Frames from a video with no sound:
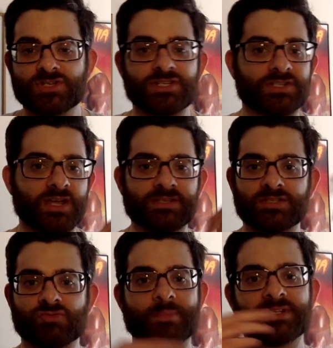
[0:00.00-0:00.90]
It's
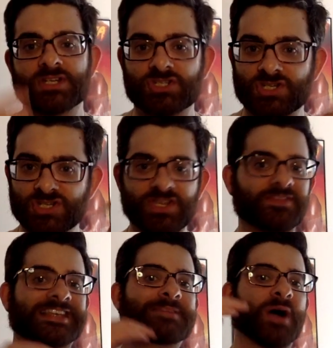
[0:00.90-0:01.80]
just repetition. You just
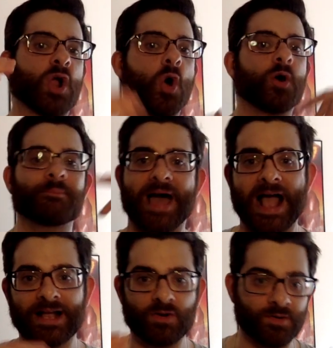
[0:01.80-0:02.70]
have to keep on going
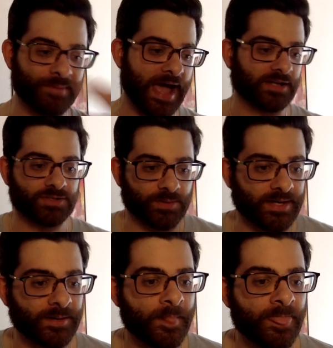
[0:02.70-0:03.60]
back to it.